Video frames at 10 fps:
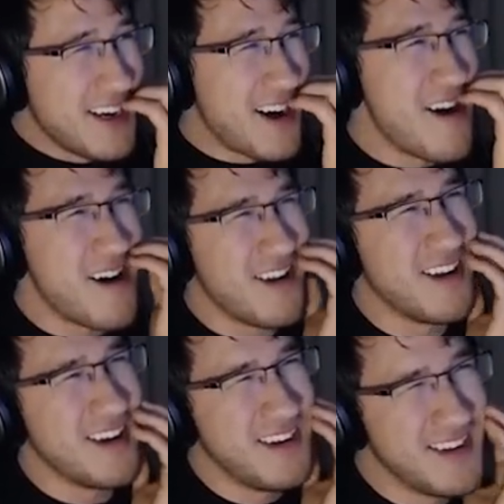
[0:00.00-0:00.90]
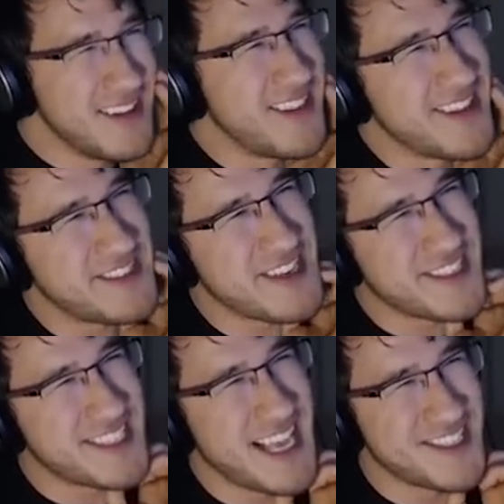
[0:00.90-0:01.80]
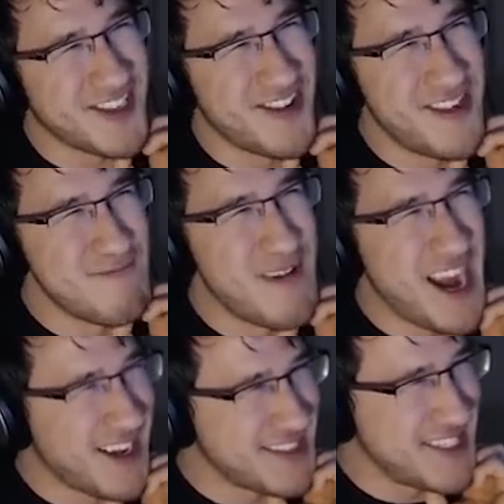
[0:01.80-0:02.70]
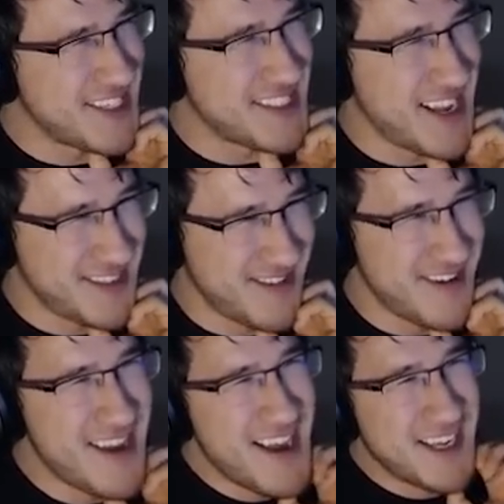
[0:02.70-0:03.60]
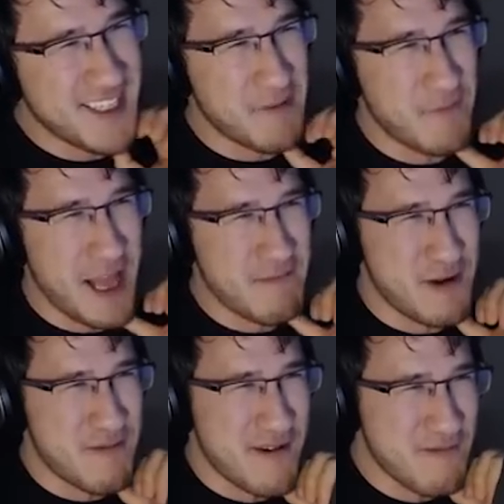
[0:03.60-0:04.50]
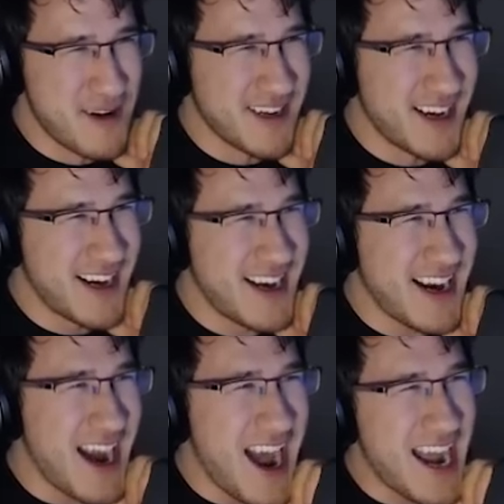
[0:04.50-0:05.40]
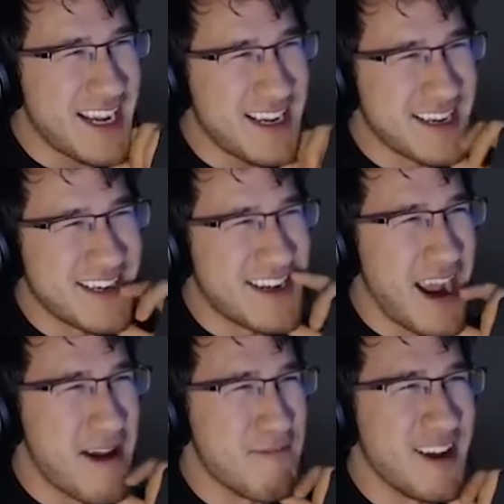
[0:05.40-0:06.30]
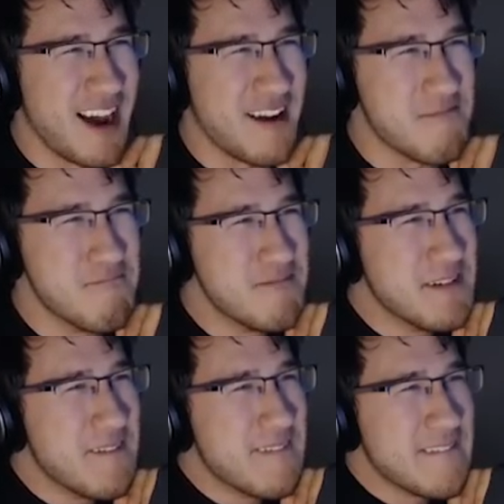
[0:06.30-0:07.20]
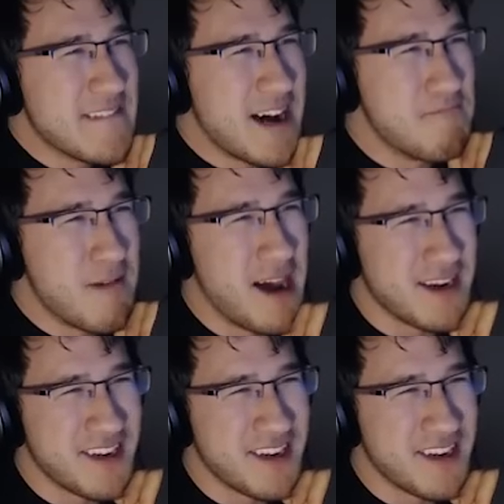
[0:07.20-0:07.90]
the successor, the main successor to Flappy Bird, but god damn it, I'm I'm not